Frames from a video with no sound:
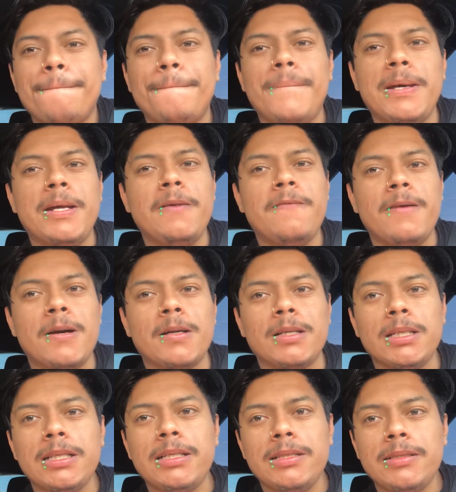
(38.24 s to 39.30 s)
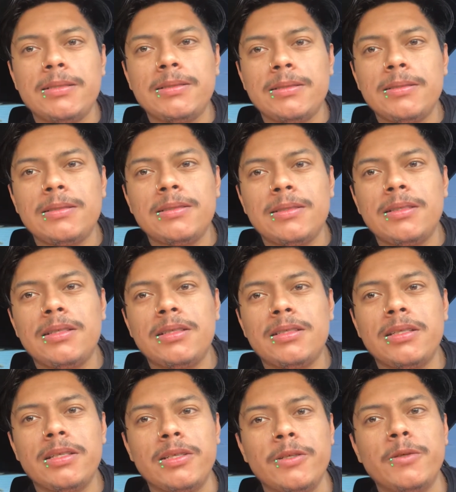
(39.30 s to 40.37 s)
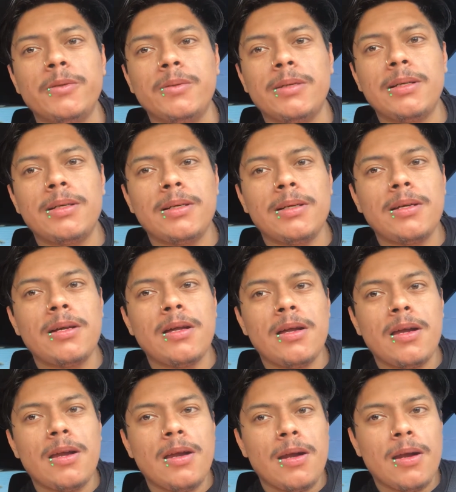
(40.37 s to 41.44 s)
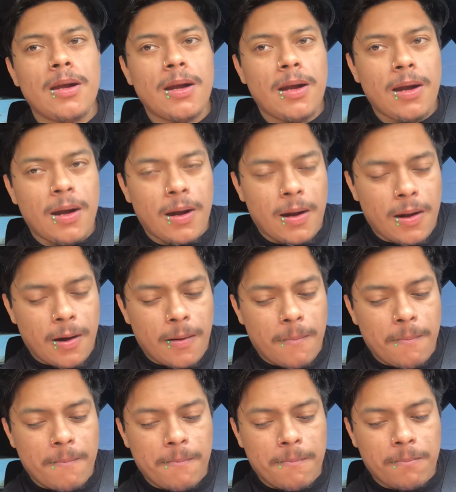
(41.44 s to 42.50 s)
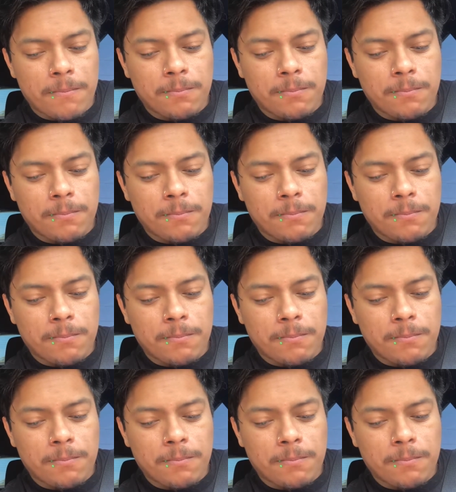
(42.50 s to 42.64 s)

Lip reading: but it felt good to do. Um,